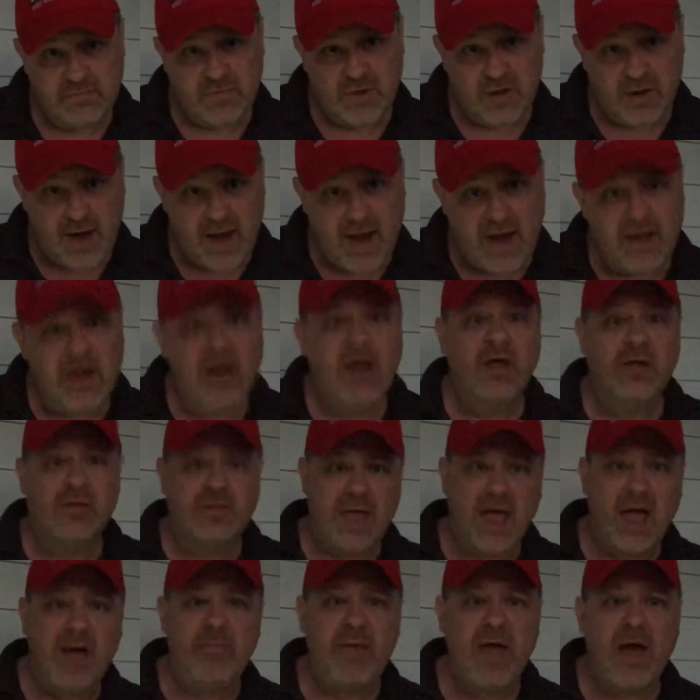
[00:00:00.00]
All right? So
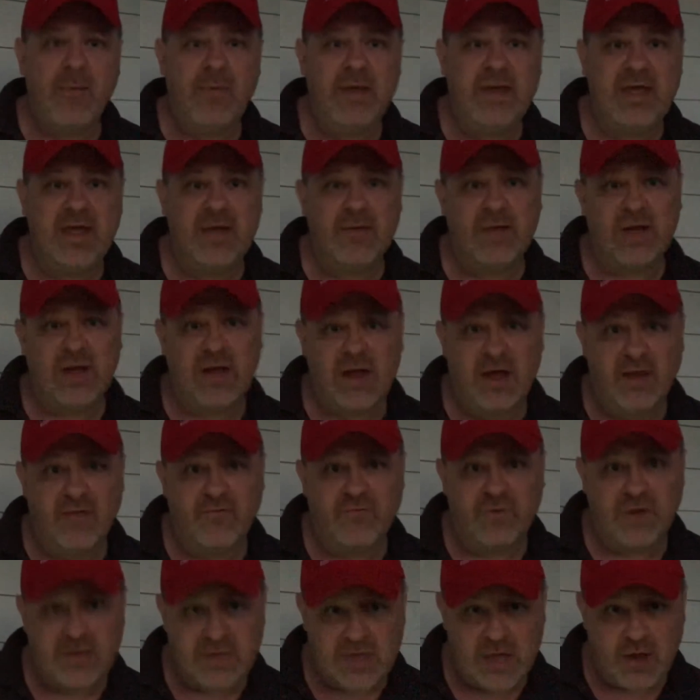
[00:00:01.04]
how about we get rid of
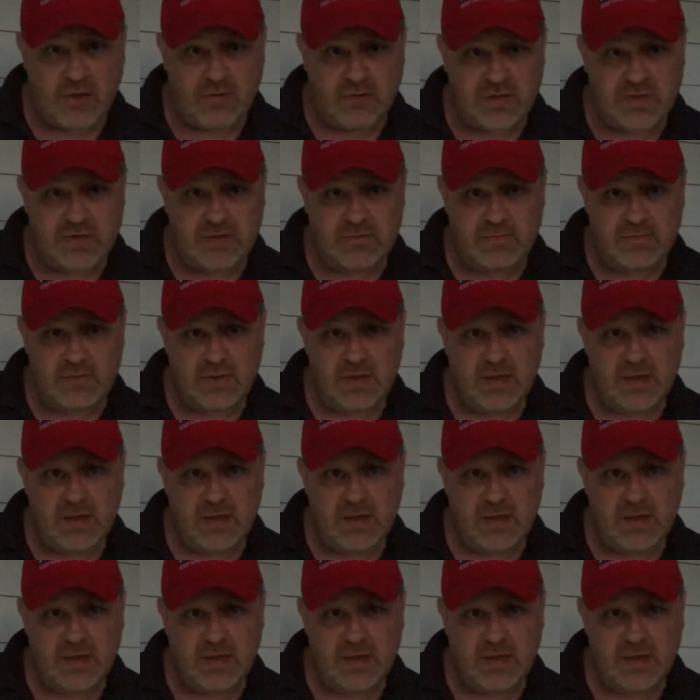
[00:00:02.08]
gun-free zones